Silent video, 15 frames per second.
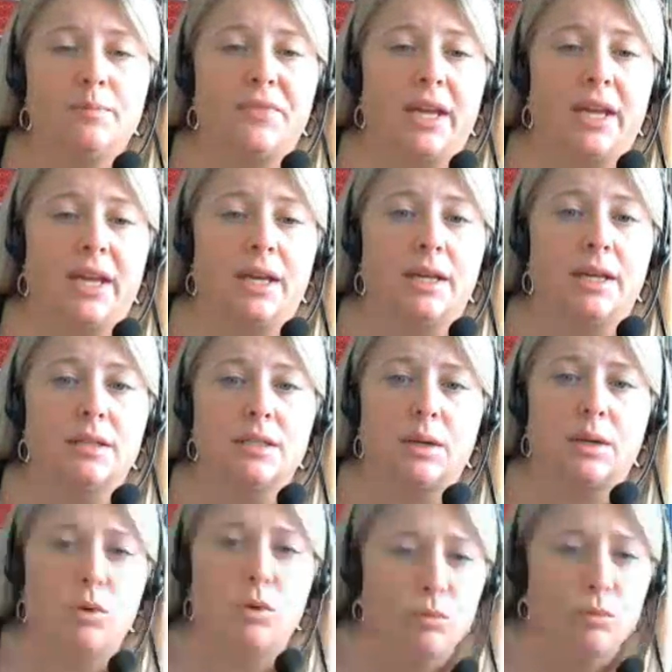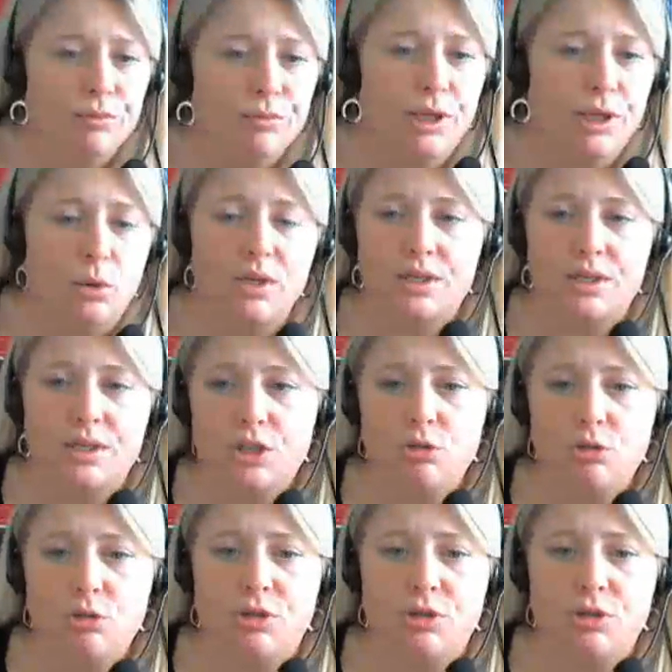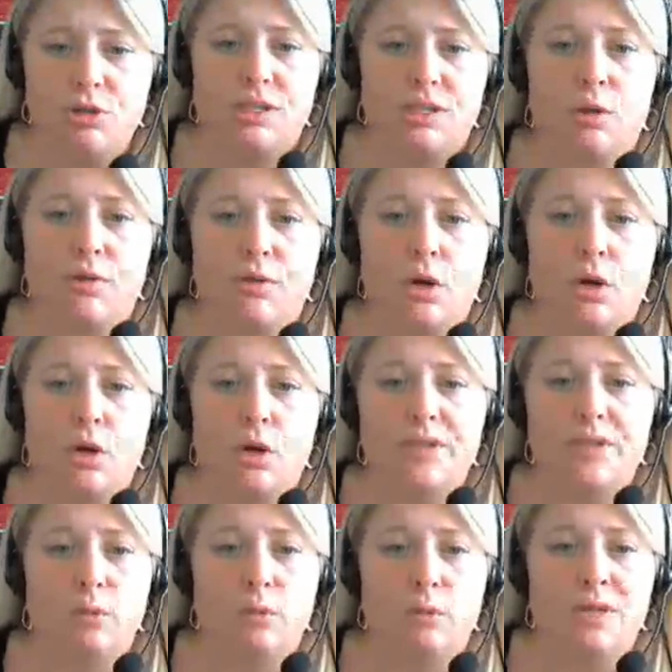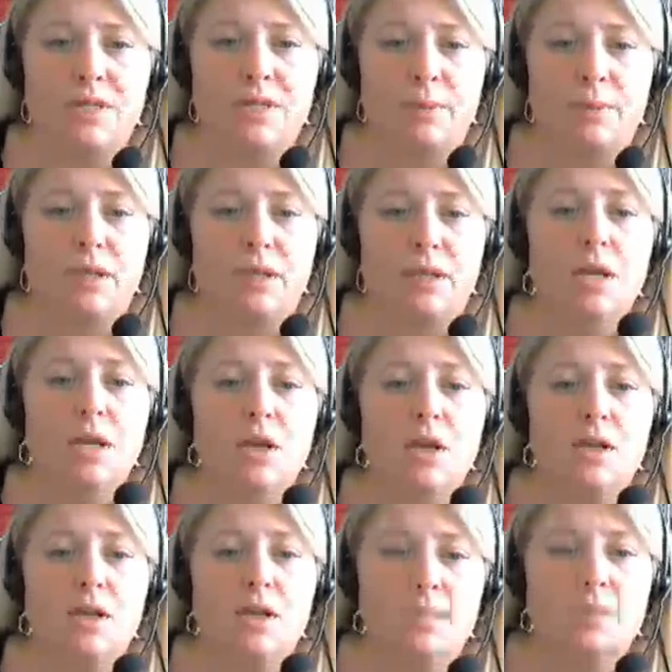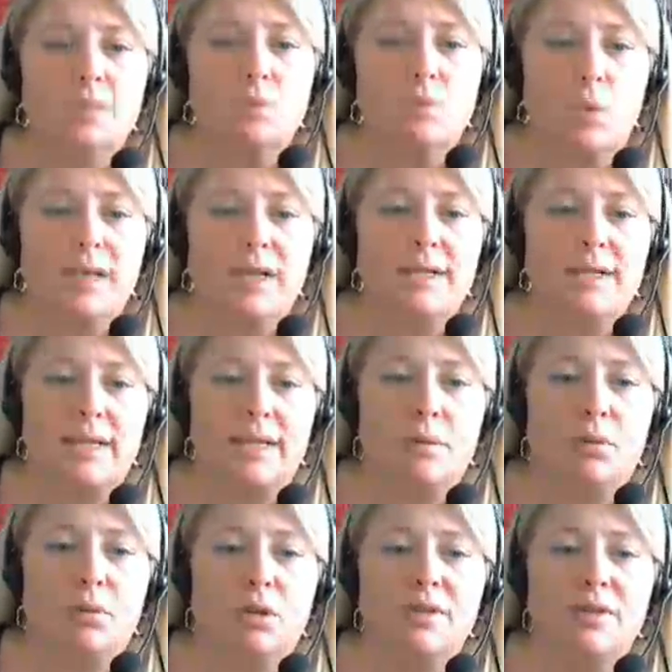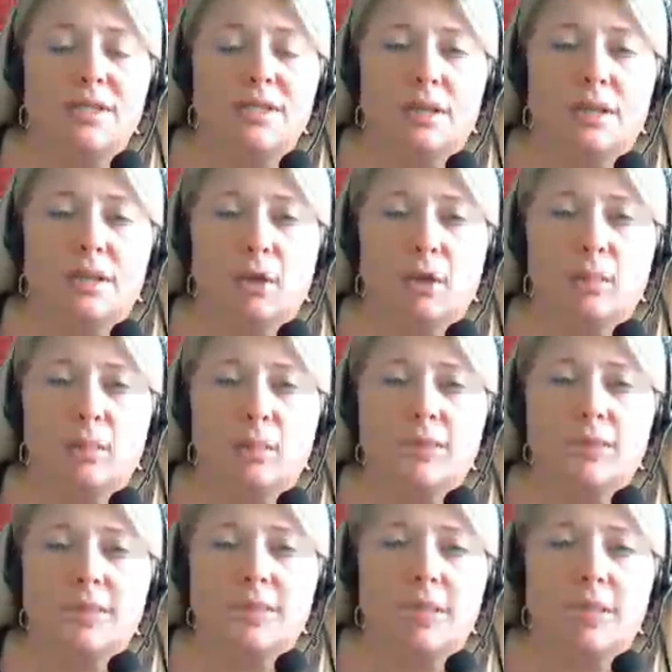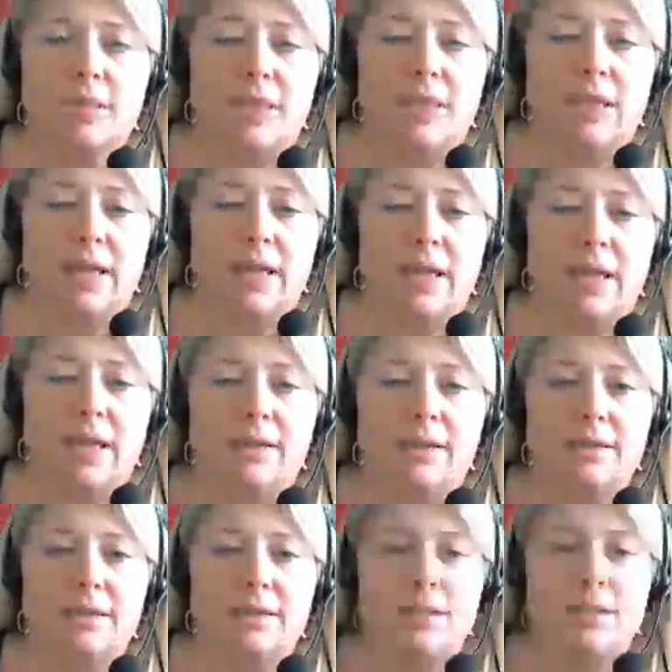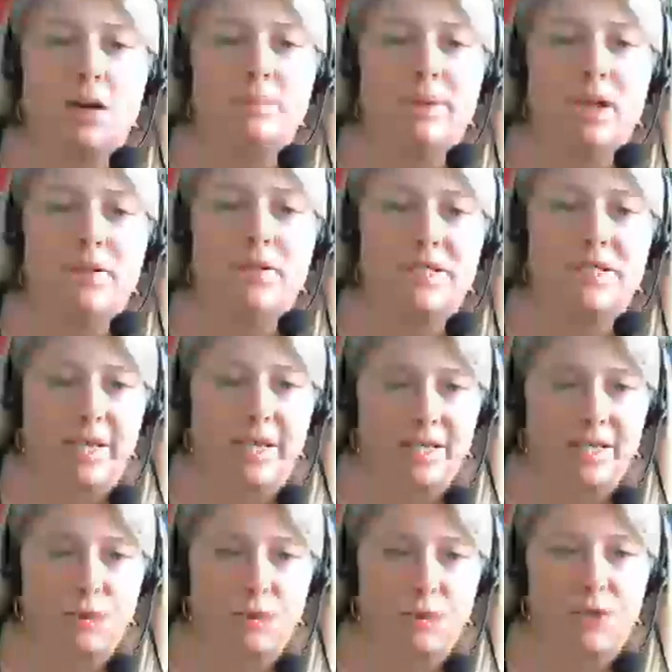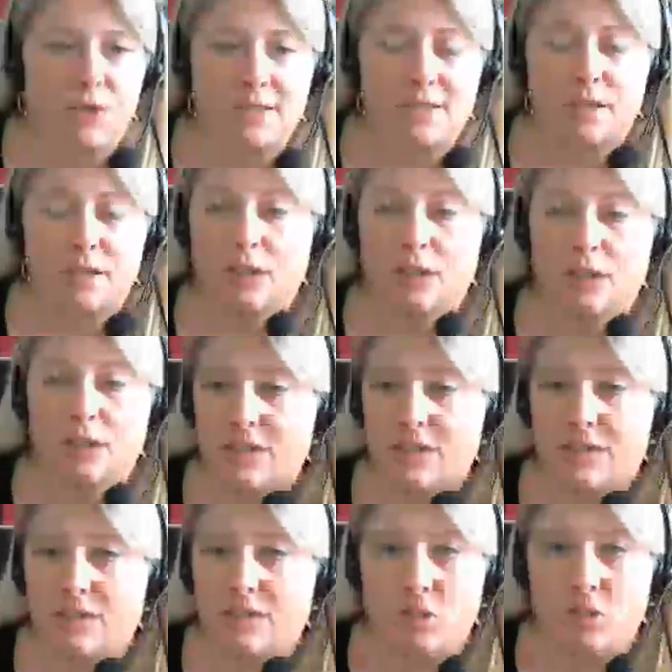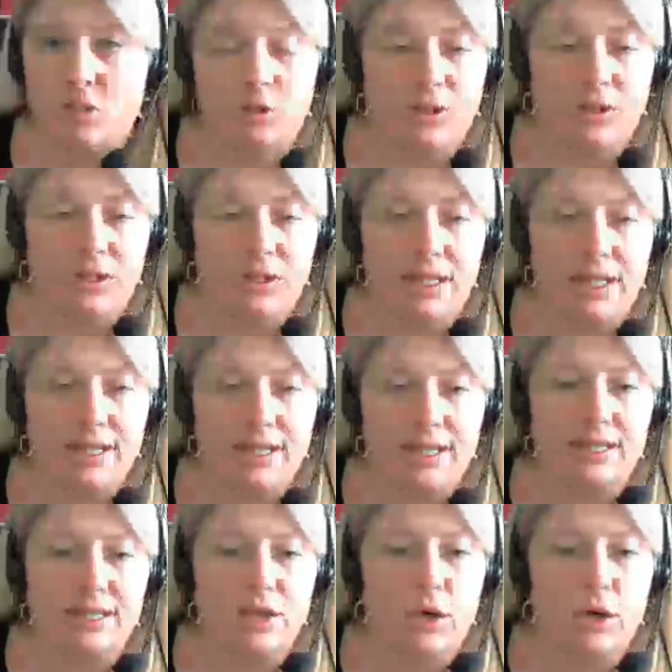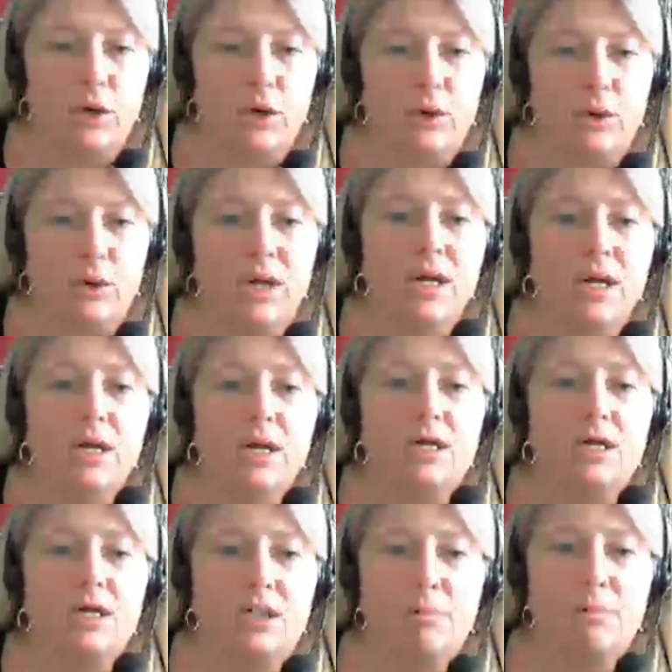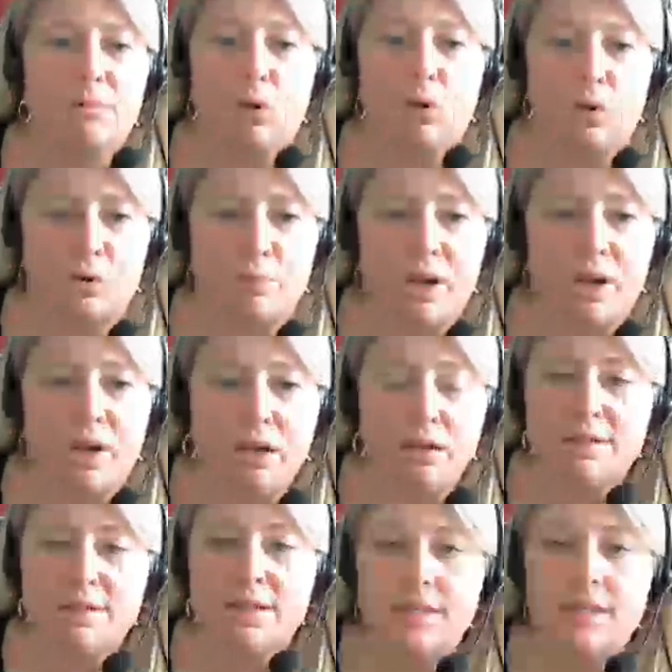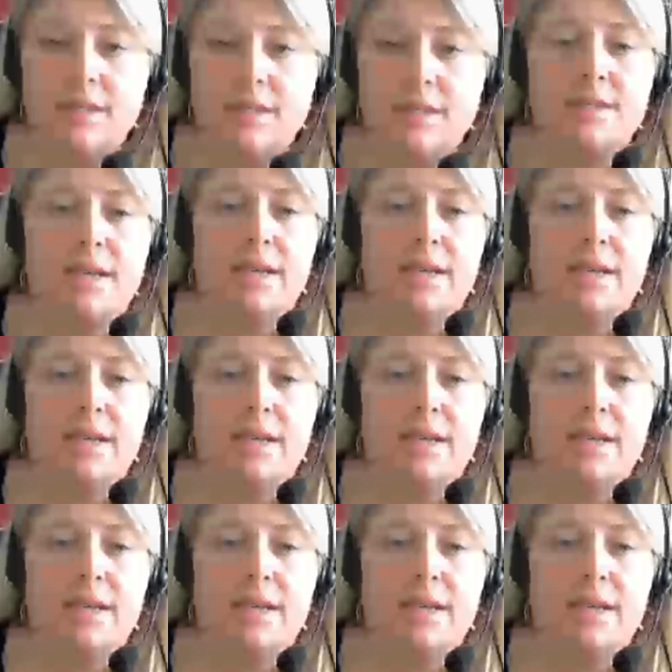and I won't go into too much detail of the whole syllabus, but this is one example of the syllabus. and it talks about the textbook, and it clearly says you don't need an access code. It talks about course policies,